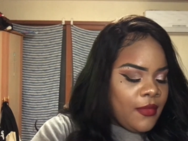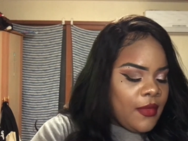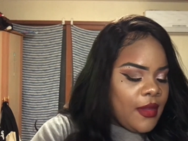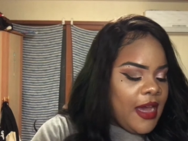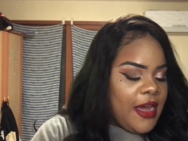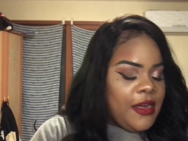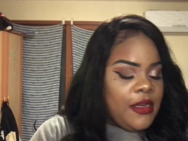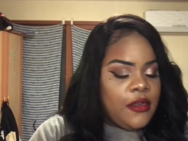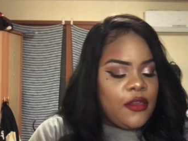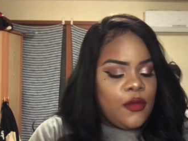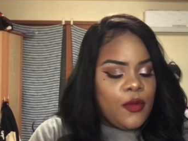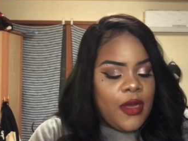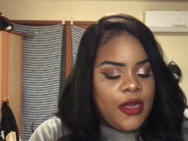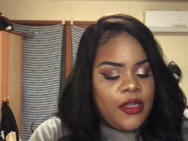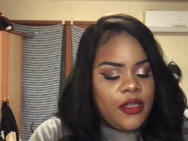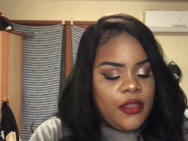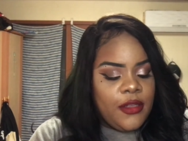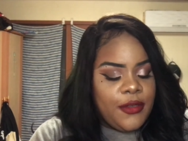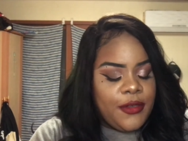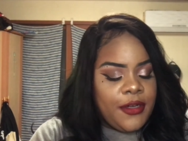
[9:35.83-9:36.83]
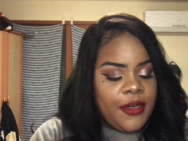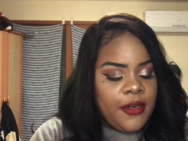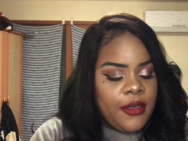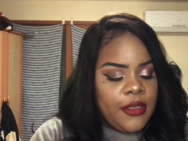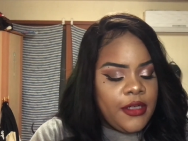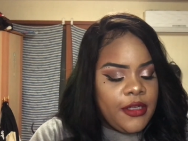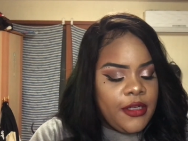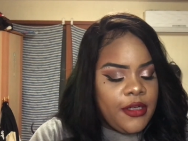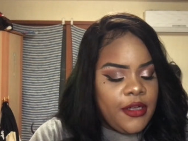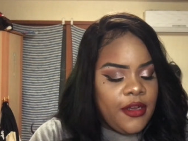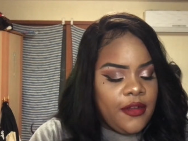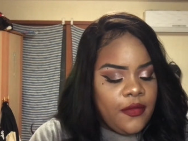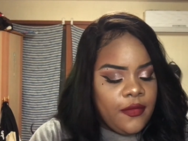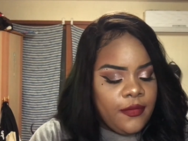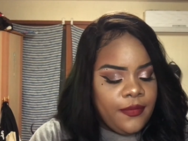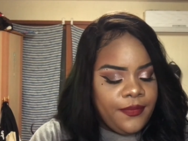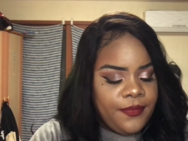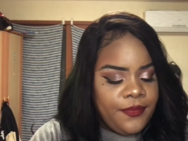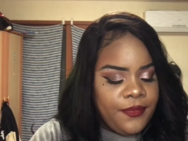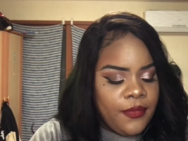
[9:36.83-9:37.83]
I didn't swatch Lure good enough,
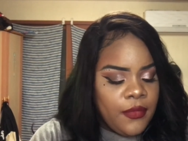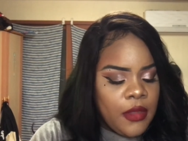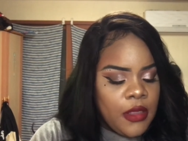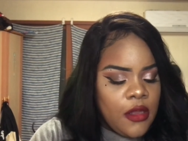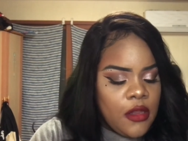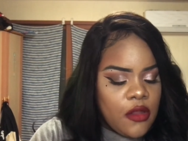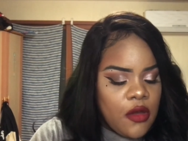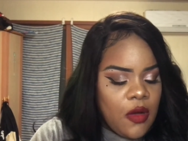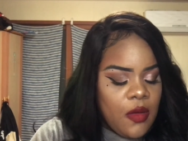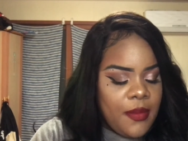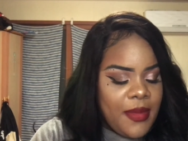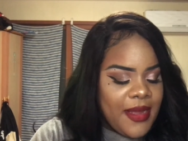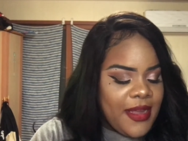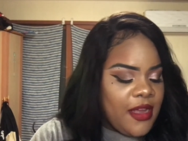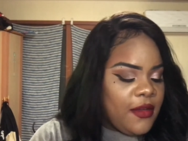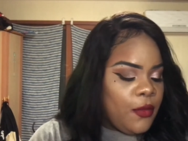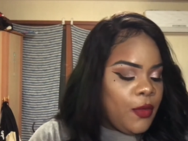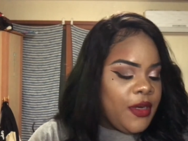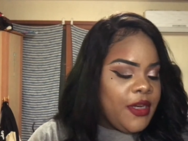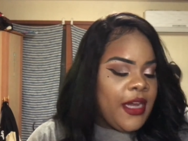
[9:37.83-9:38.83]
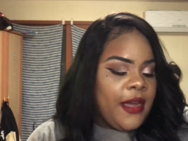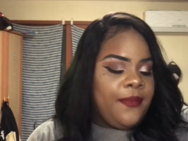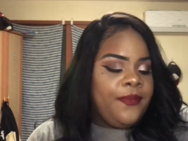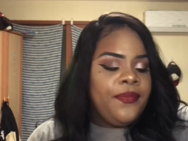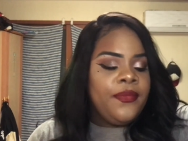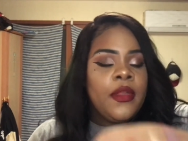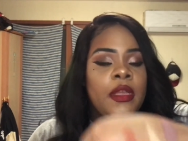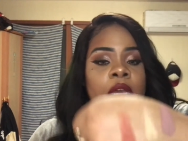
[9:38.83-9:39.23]
so I went back in one time.